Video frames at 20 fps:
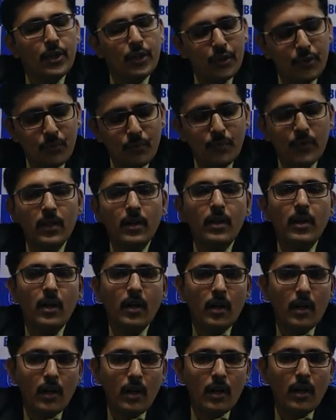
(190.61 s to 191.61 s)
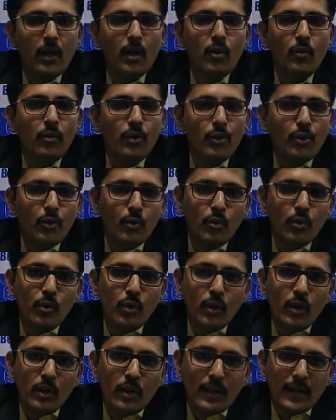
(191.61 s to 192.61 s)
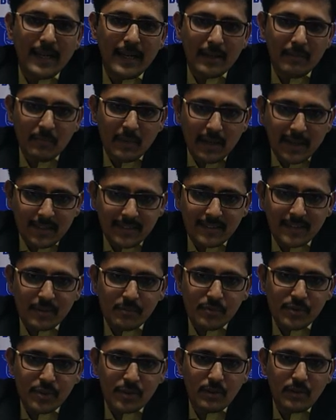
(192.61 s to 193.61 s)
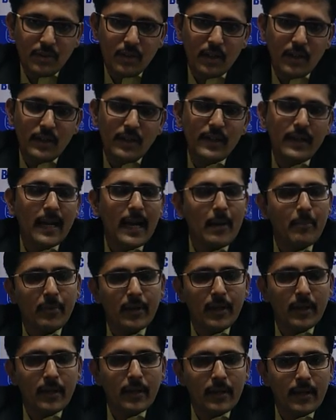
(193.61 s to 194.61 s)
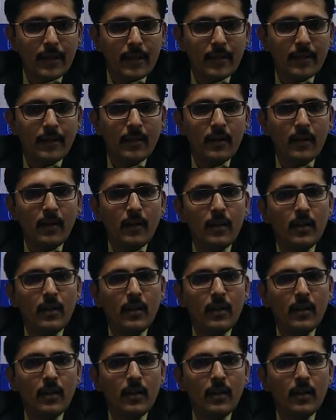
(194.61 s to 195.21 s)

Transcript: you were allowed to claim exemption under capital gain.